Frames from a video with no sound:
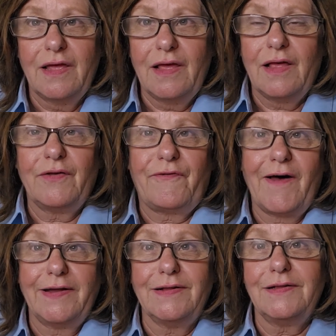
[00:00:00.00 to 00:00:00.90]
I'll
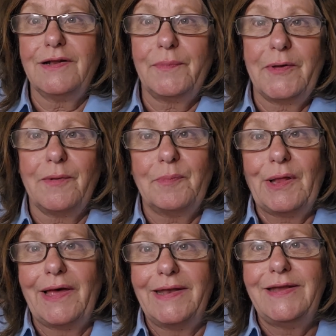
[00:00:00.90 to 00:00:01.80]
find a little bit of
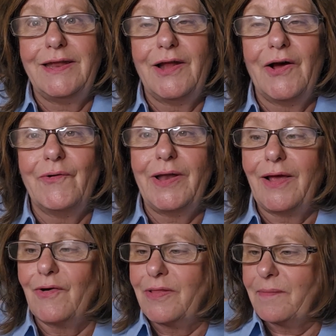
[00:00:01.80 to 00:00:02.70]
blood, when I
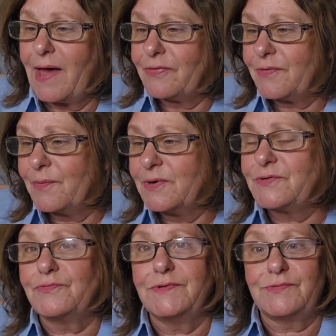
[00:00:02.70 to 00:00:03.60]
go to the bathroom,
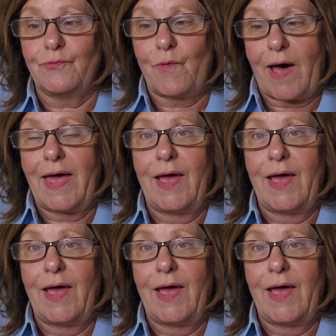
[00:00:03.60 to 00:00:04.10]
which was why I